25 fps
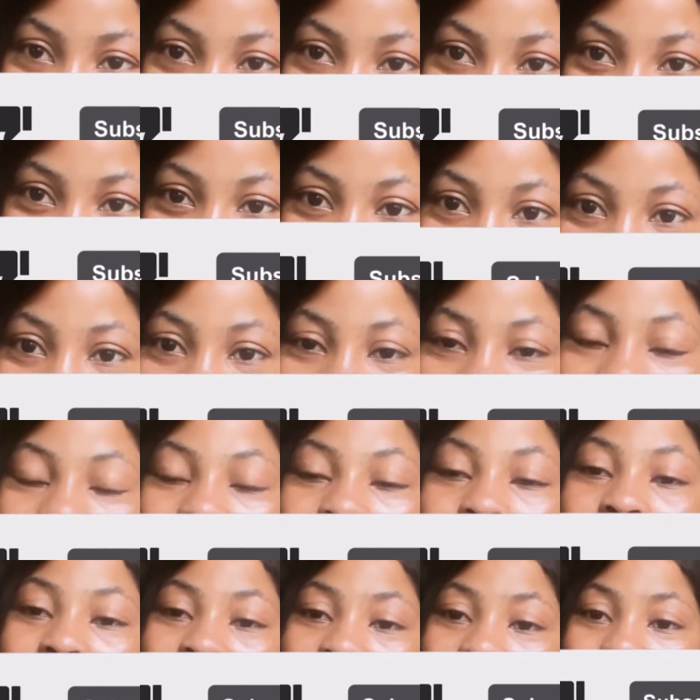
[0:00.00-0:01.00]
time once
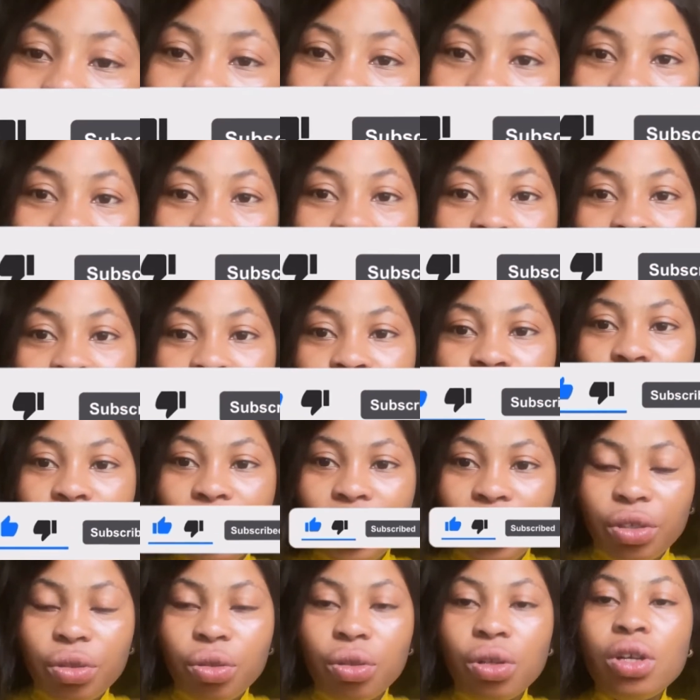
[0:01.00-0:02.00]
I'm here with a new
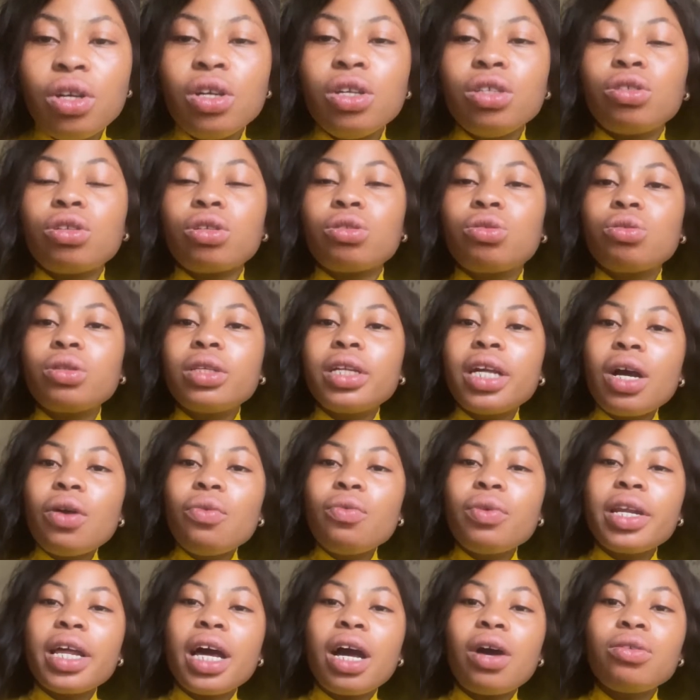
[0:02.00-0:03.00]
video. So today,
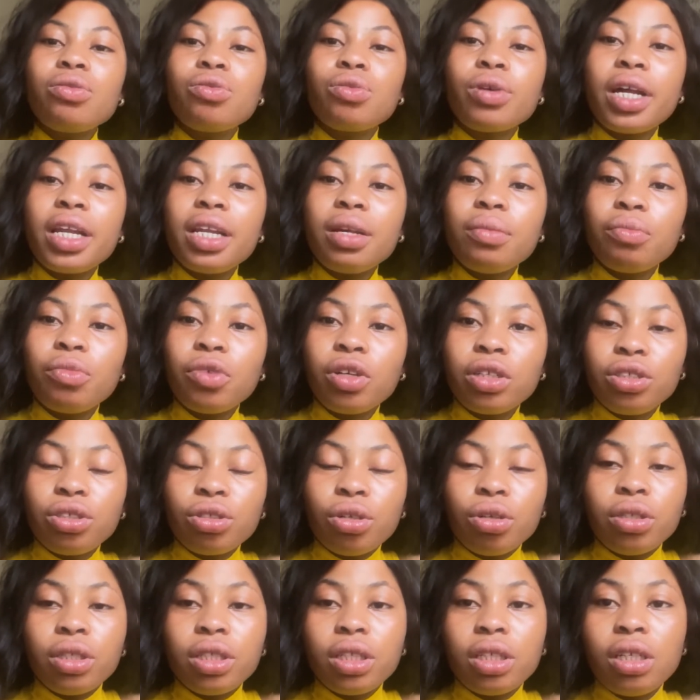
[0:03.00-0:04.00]
without dwelling much
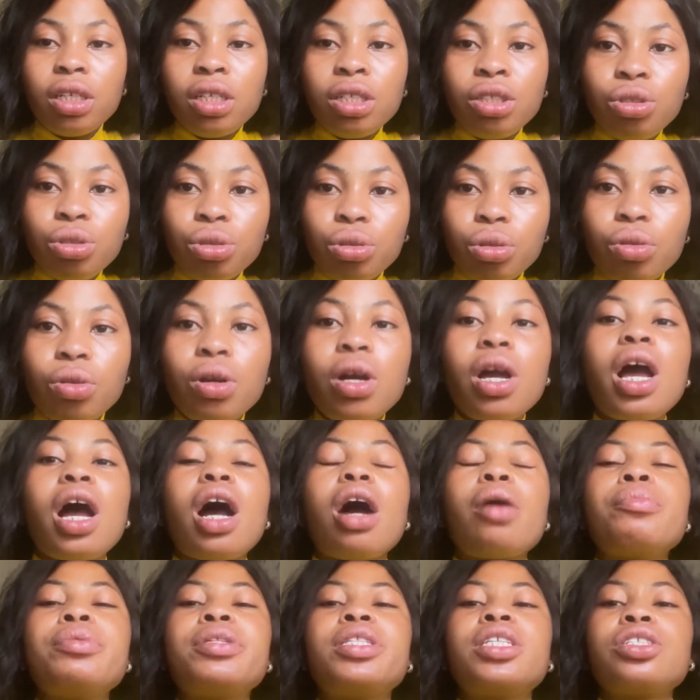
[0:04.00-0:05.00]
on the intro,
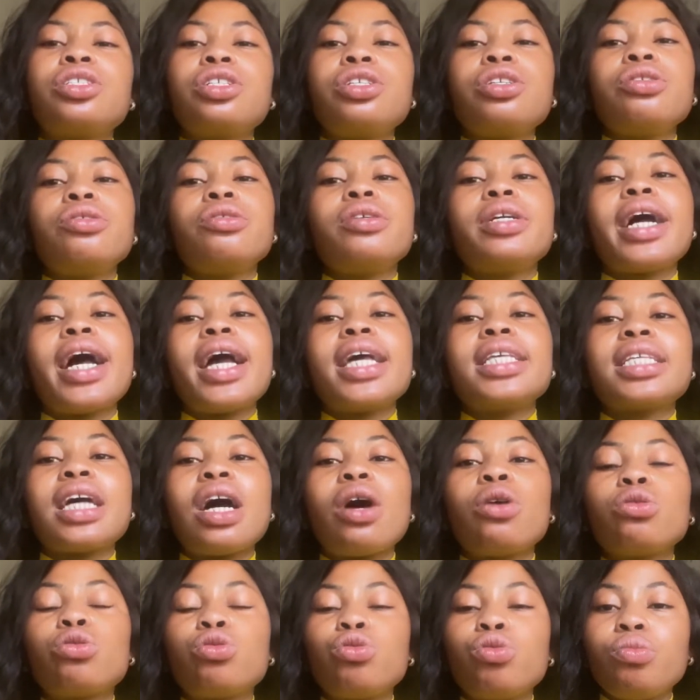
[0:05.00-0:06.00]
I'll be teaching you guys
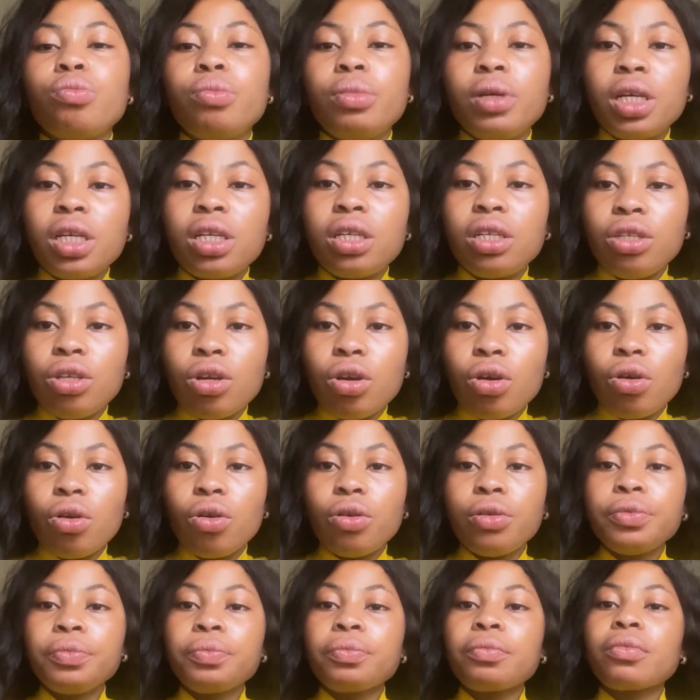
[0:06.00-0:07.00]
how to make your
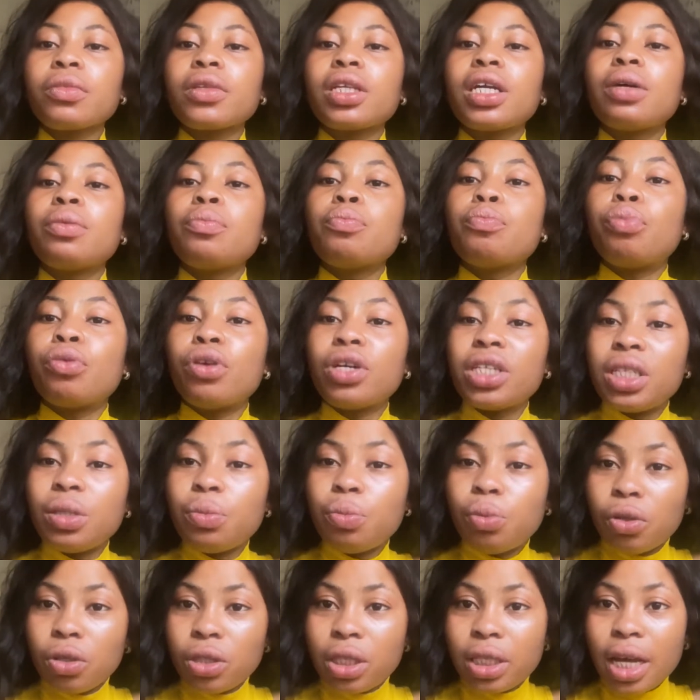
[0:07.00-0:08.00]
body
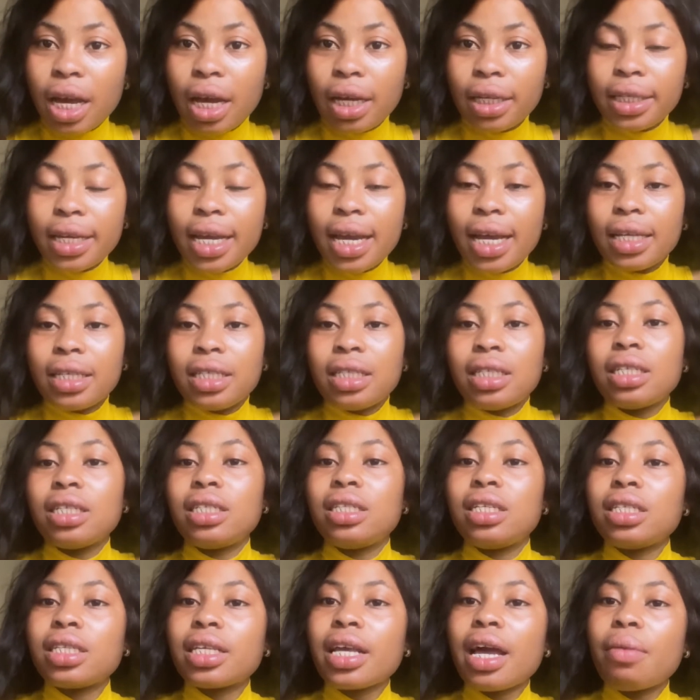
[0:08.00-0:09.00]
butter. Yes,
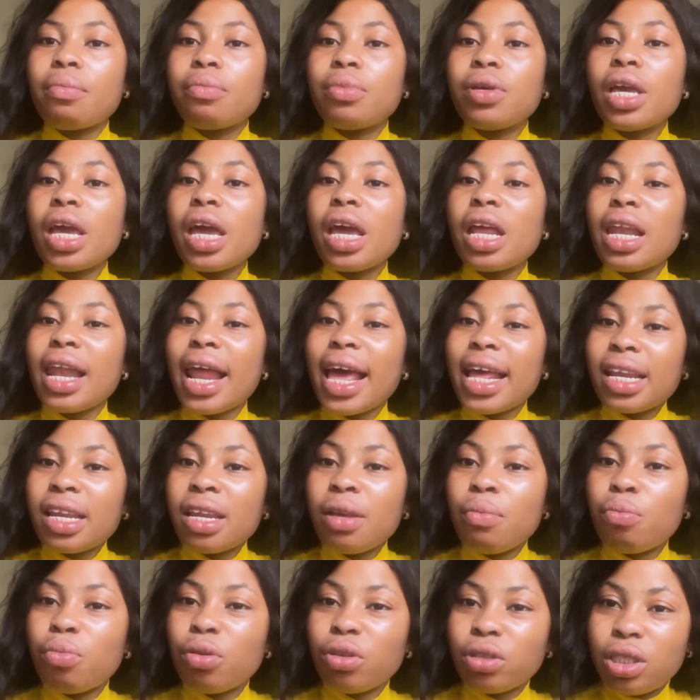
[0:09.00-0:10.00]
this can be a
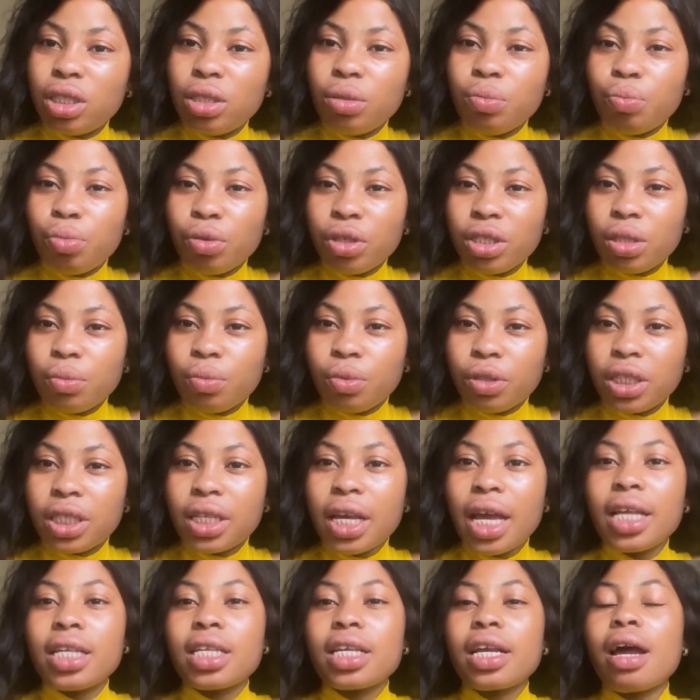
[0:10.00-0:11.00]
lightning body
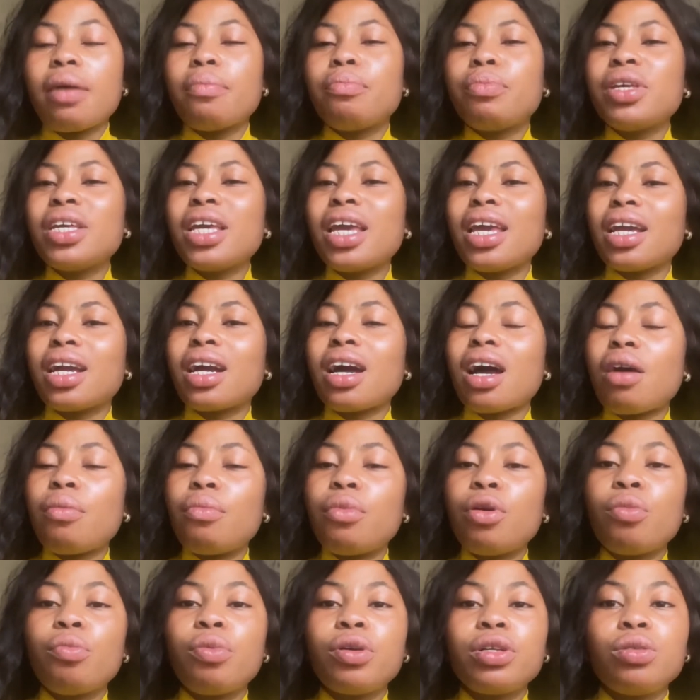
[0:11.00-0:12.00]
butter, it can be a
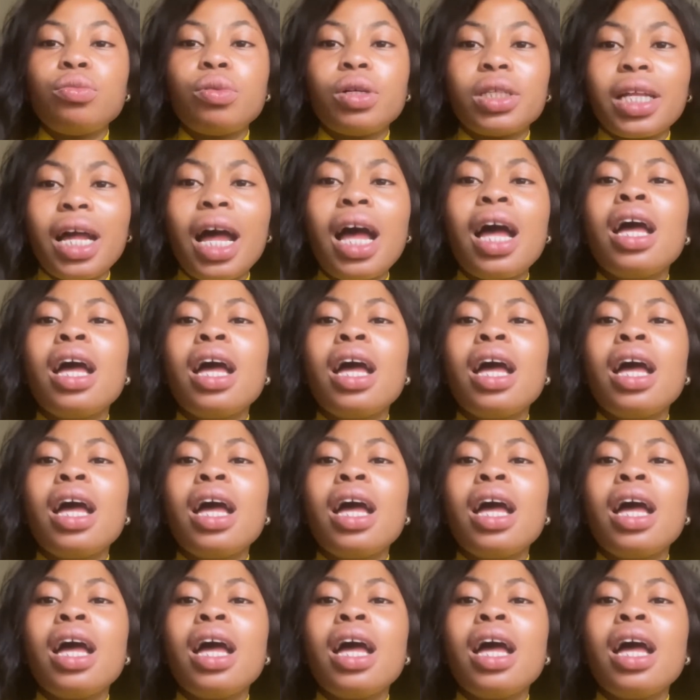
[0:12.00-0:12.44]
caramel body butter,